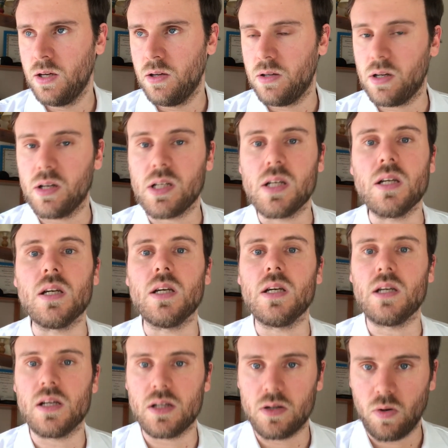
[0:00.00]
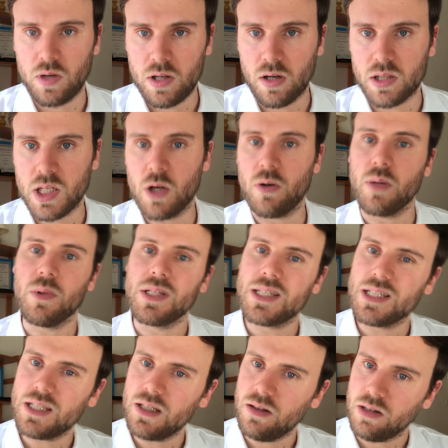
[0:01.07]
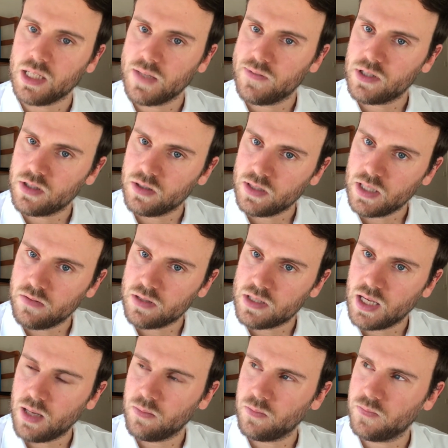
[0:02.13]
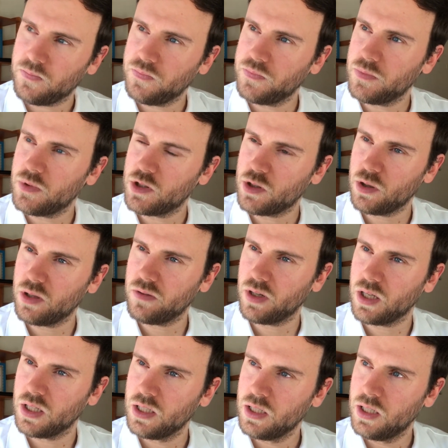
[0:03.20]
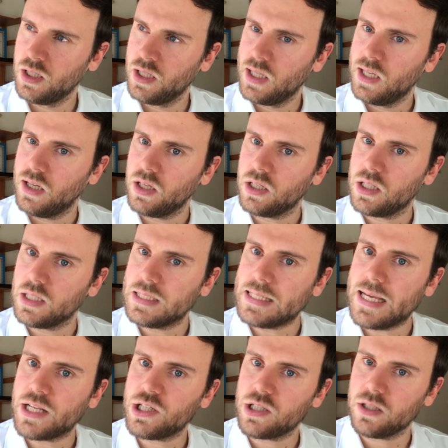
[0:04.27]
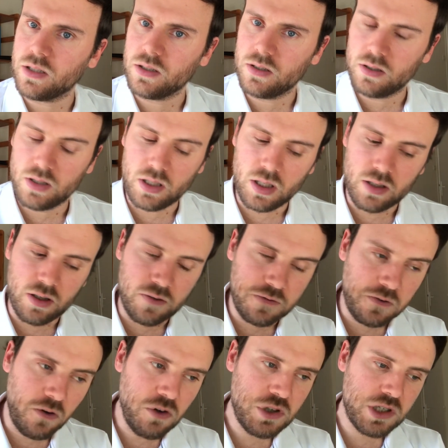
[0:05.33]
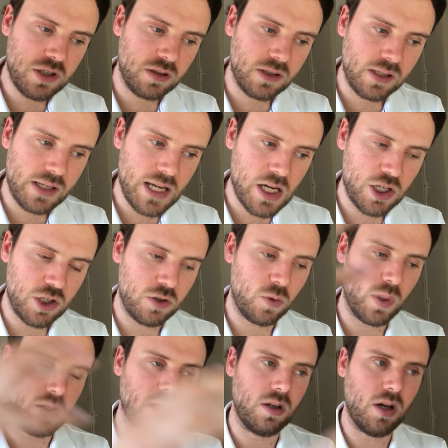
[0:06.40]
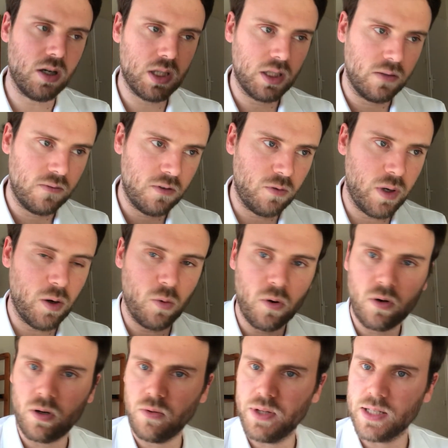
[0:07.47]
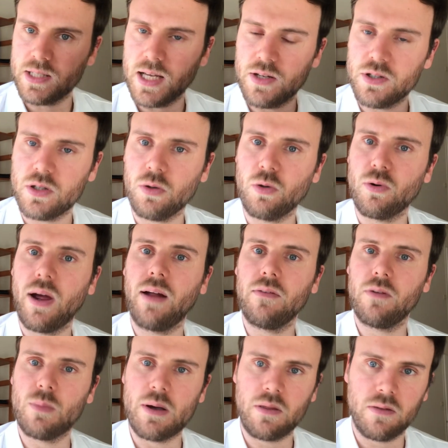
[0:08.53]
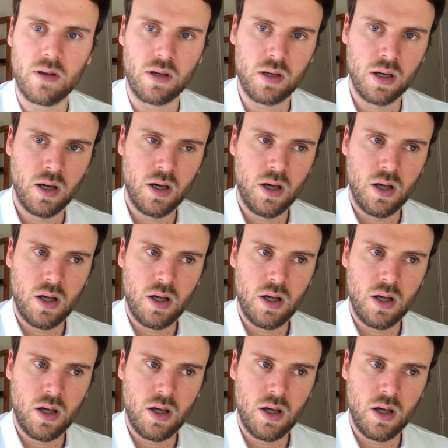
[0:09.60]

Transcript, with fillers: their TE is only auxiliary, but still gives, gives them sort of a, a connection, a, a, functional connection with the logic of the real world that tends to ground them, I think,